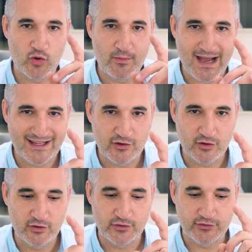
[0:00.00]

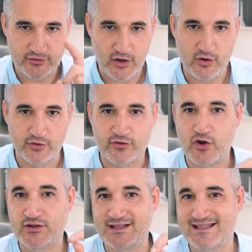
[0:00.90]
Tomato sauce
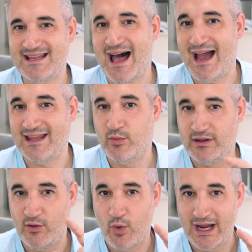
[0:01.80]
goes inside
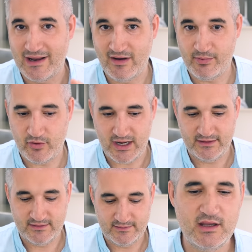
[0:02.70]
when the wine
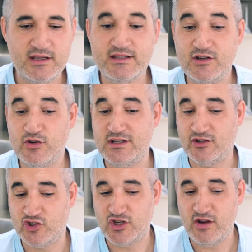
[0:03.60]
evaporates. He's
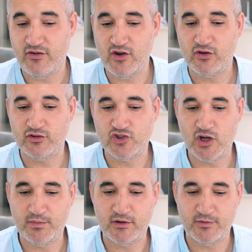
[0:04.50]
using Cheerio
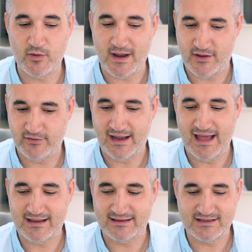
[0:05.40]
chopped tomatoes. I
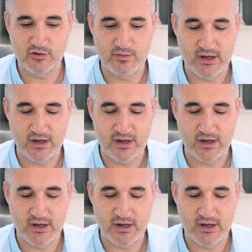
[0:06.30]
like it, it's a good